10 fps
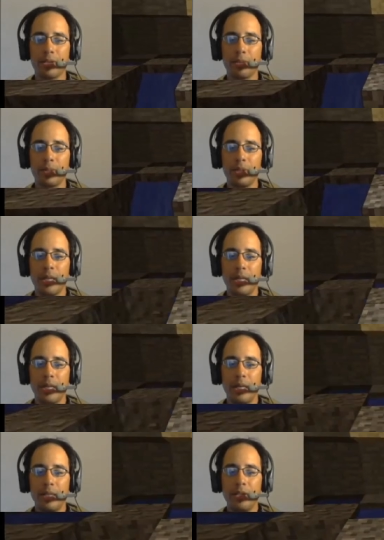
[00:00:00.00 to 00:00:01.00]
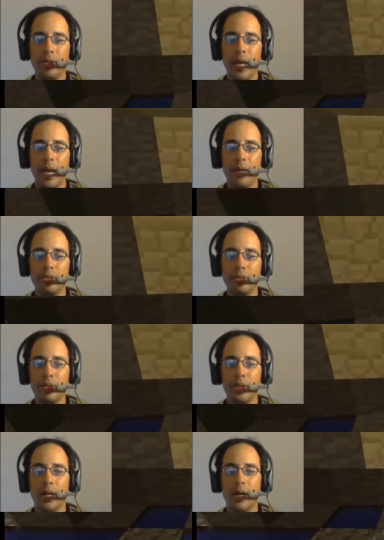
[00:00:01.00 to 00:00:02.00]
That was stupid. You have
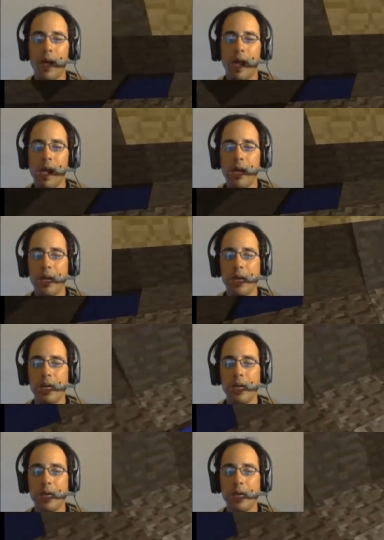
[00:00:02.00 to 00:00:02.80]
to, uh,